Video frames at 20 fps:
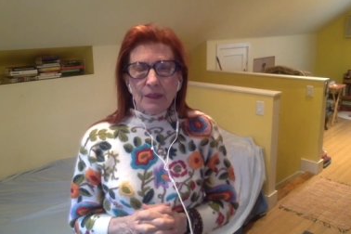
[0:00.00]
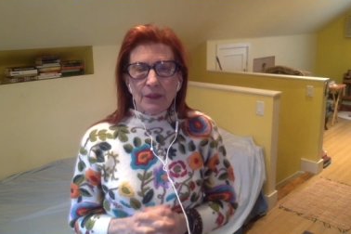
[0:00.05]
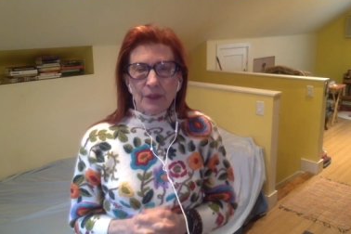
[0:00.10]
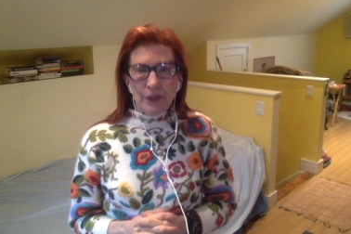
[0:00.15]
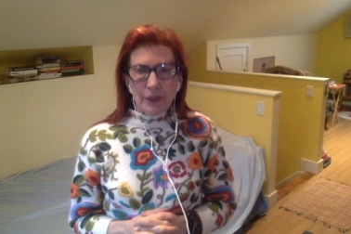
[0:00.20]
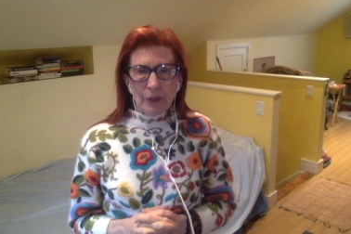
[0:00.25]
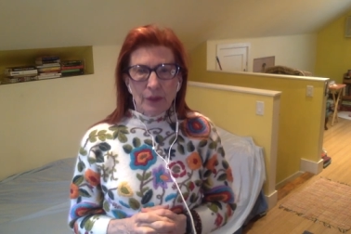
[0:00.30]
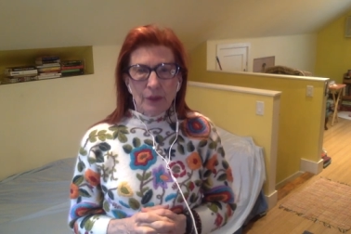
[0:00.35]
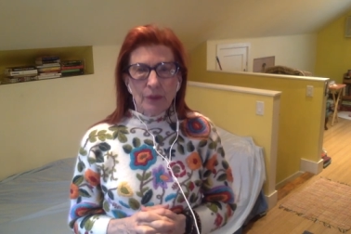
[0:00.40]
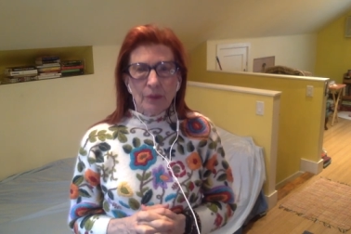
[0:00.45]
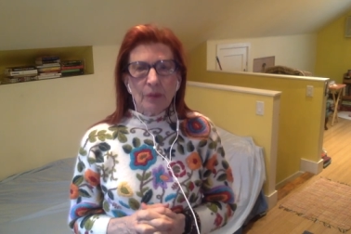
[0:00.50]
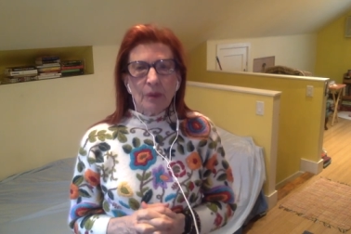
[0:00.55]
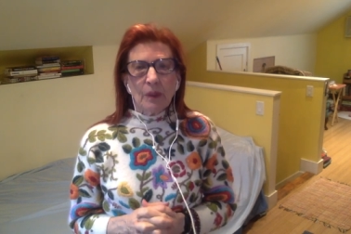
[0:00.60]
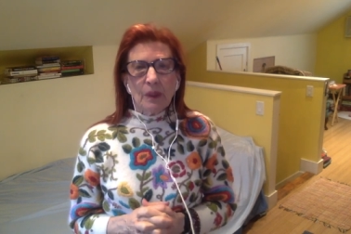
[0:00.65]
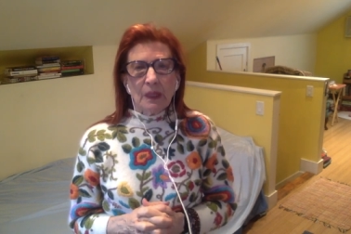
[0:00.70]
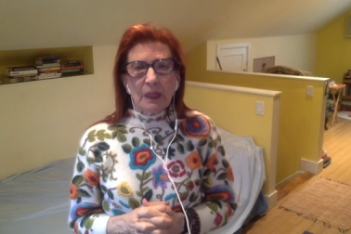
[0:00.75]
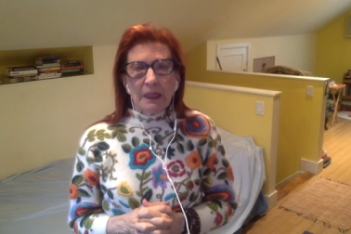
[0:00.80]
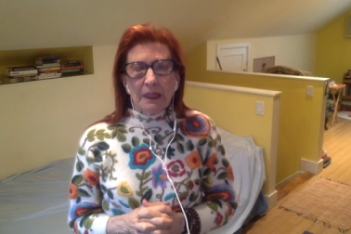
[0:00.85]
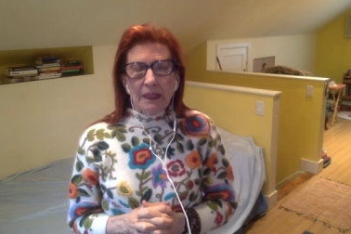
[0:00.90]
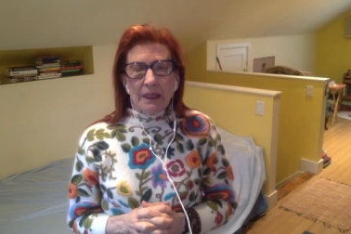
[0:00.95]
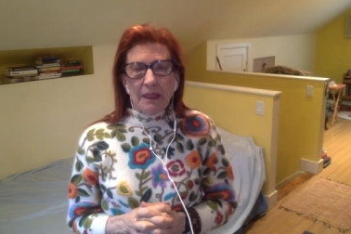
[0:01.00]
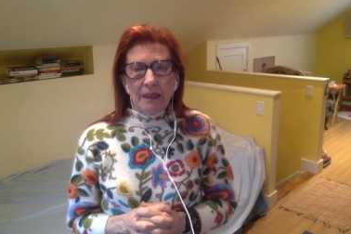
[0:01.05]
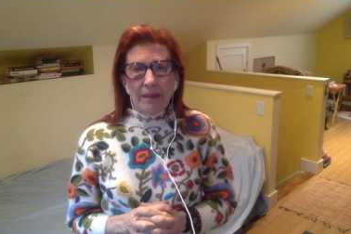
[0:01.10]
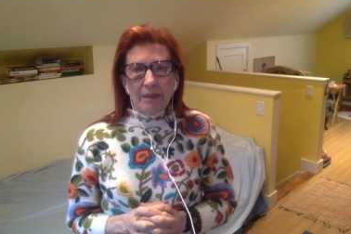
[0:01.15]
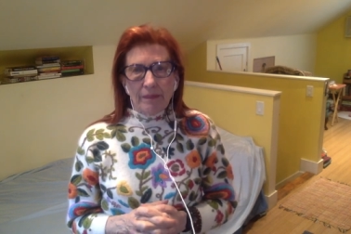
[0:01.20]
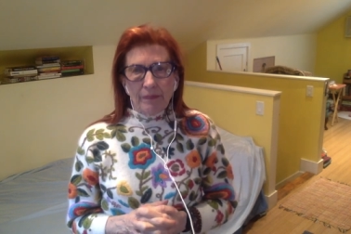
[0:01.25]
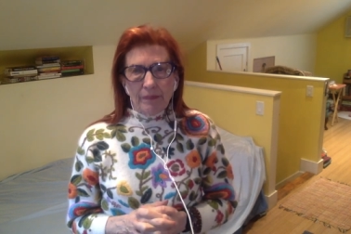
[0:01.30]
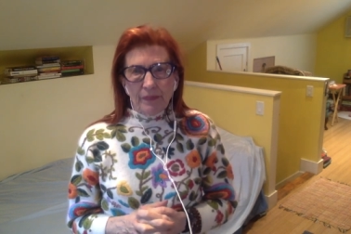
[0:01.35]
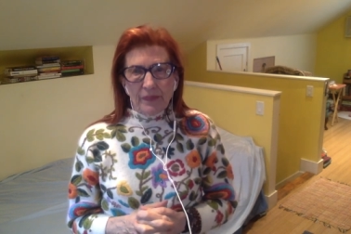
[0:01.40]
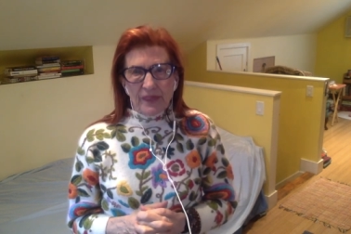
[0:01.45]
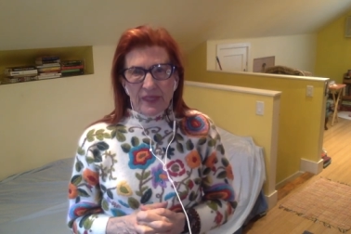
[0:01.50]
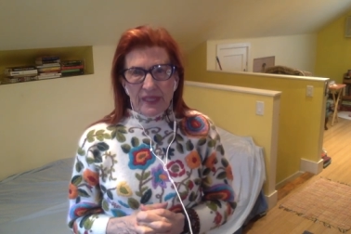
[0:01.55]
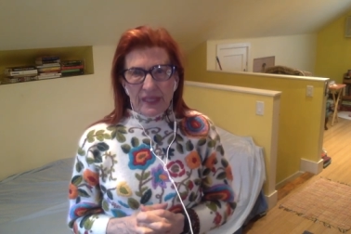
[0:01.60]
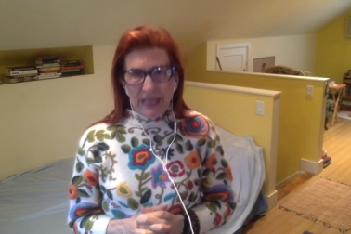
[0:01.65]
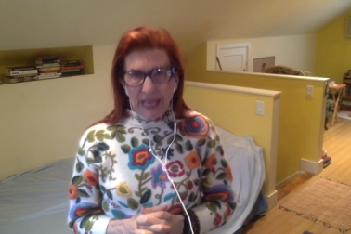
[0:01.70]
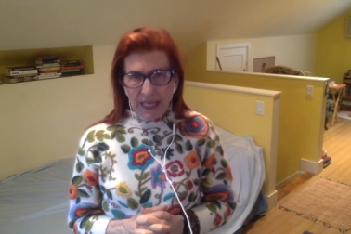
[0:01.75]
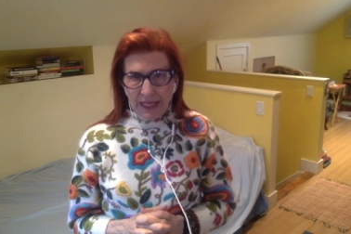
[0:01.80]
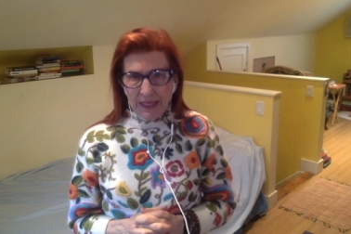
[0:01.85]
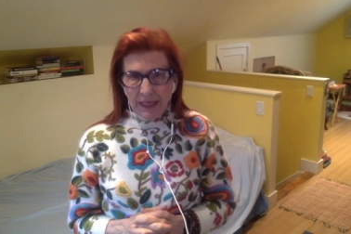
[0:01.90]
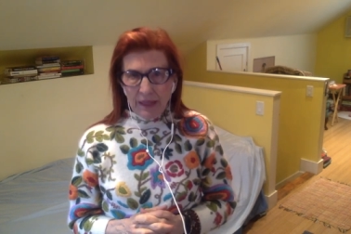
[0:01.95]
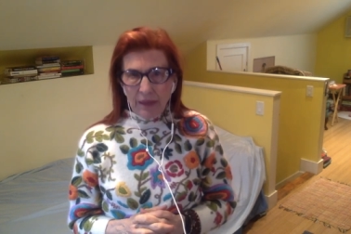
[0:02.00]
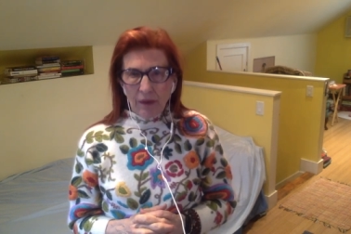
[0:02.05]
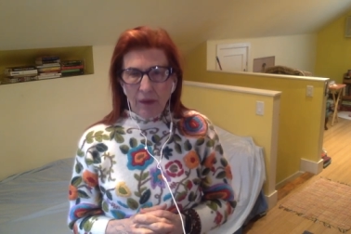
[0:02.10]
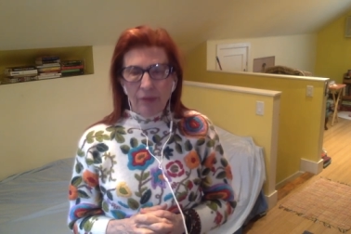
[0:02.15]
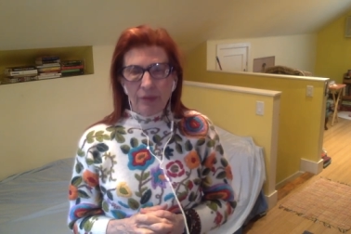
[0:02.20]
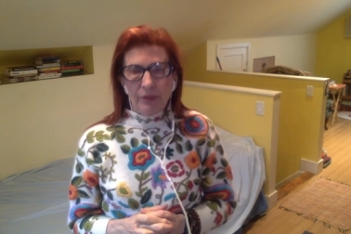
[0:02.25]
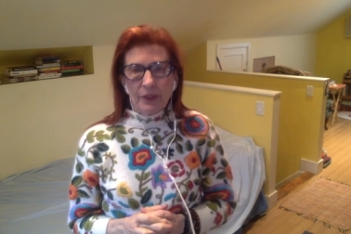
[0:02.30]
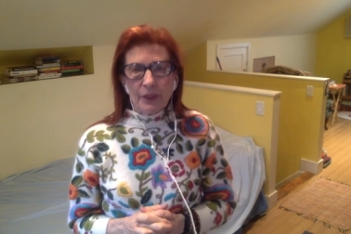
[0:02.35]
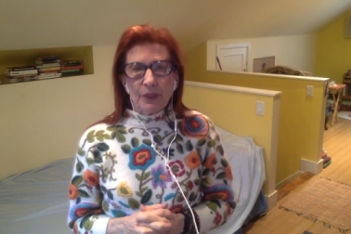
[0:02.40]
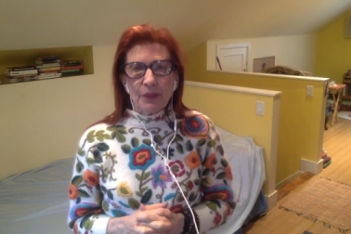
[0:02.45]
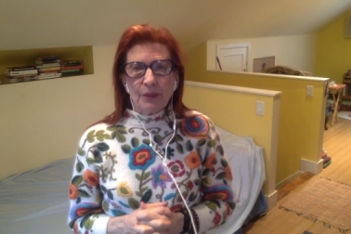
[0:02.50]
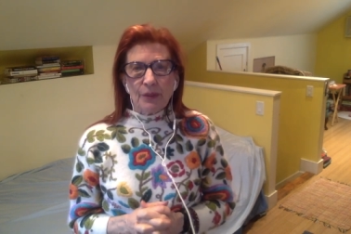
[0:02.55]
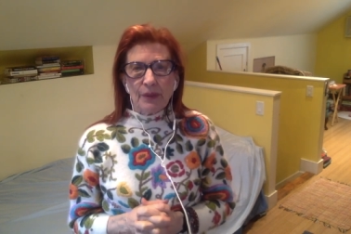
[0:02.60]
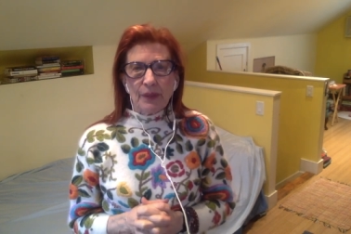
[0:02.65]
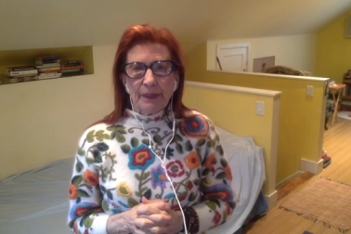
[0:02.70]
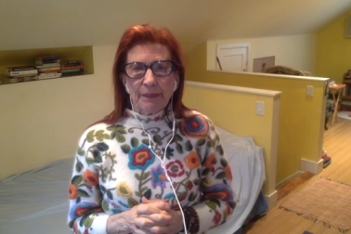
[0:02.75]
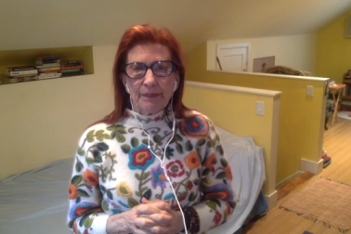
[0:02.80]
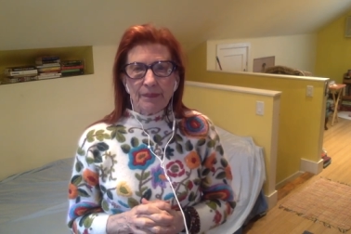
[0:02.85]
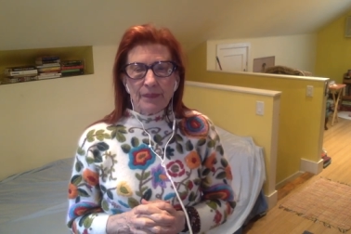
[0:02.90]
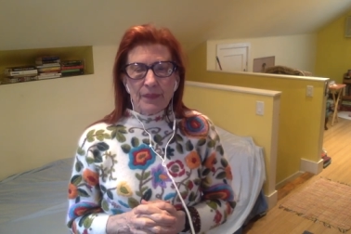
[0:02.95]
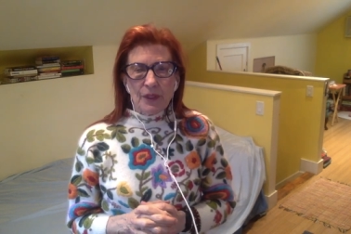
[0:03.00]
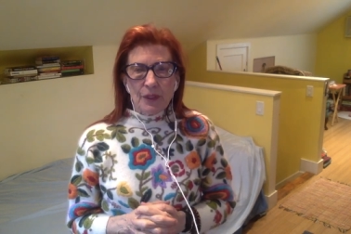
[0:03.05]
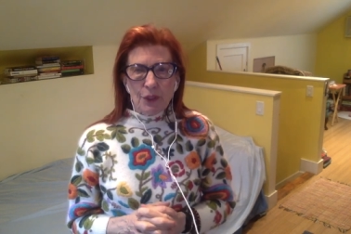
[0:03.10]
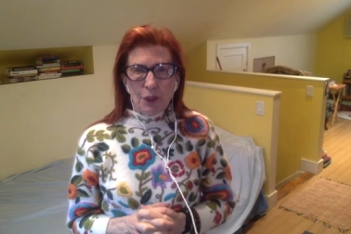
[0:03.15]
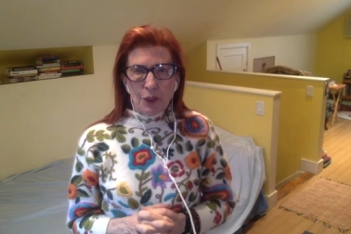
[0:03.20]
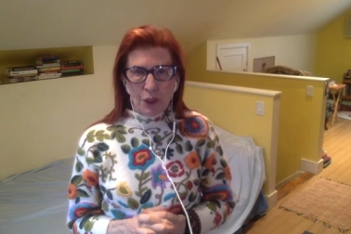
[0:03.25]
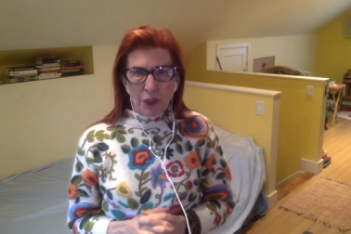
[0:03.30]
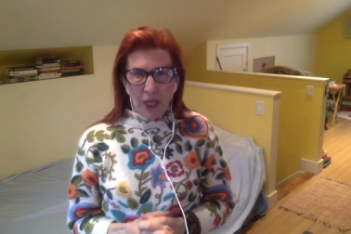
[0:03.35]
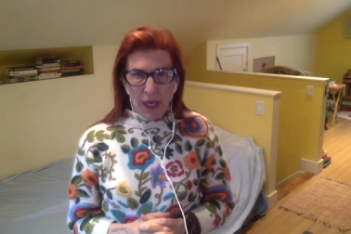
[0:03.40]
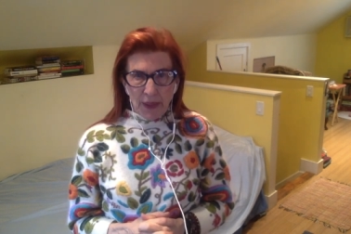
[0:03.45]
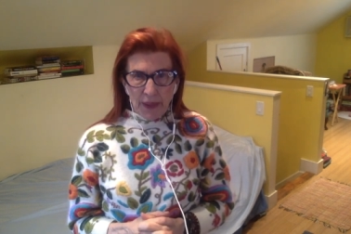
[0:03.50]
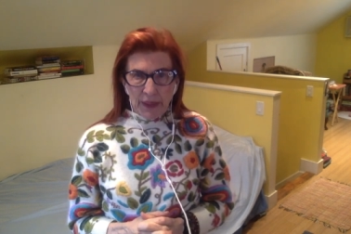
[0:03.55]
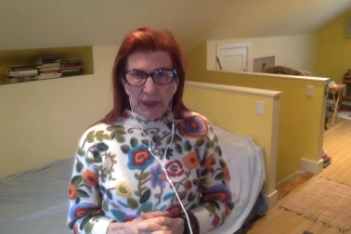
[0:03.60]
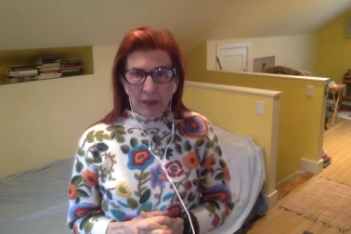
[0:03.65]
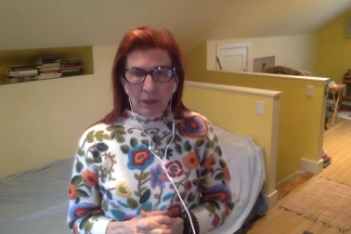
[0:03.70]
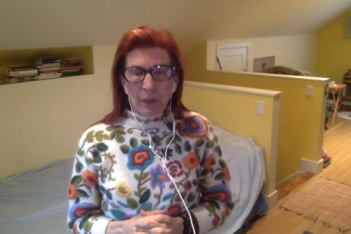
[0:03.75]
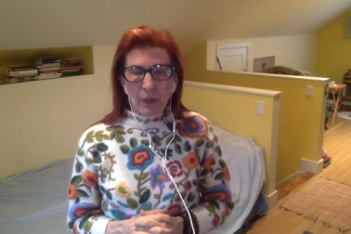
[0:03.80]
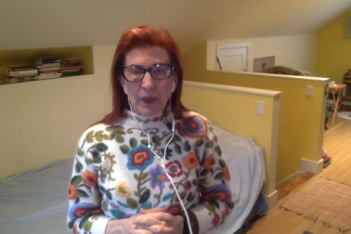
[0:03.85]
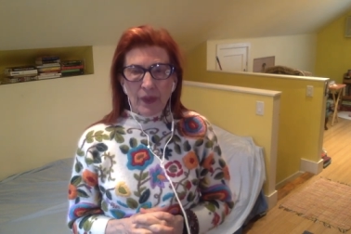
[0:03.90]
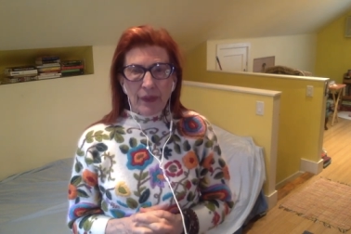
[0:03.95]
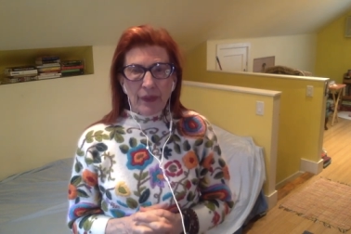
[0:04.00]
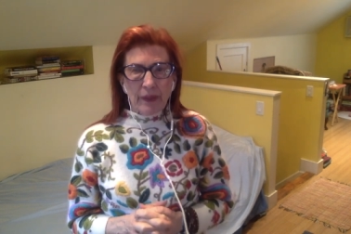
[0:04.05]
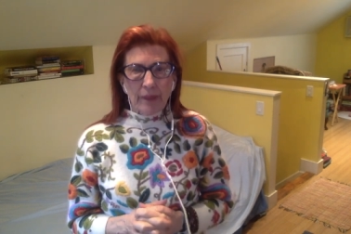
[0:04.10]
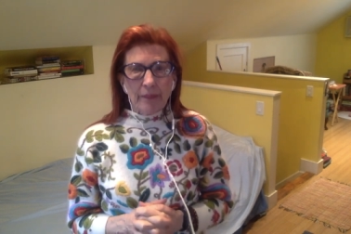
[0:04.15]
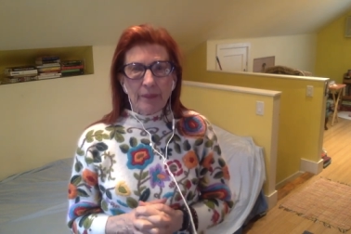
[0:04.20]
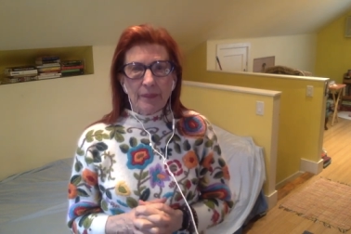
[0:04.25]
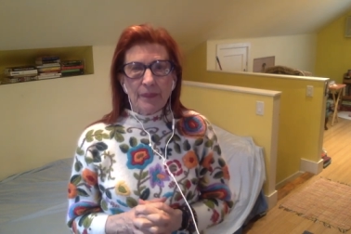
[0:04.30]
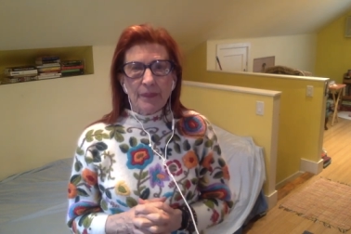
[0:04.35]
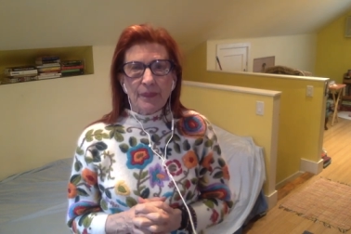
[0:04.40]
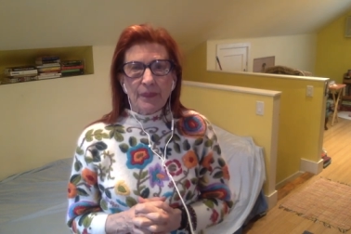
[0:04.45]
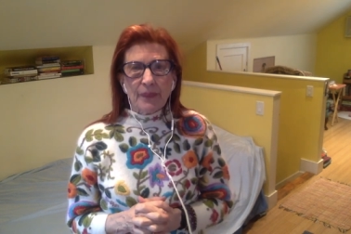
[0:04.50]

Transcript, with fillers: do send it over to them, share it with them.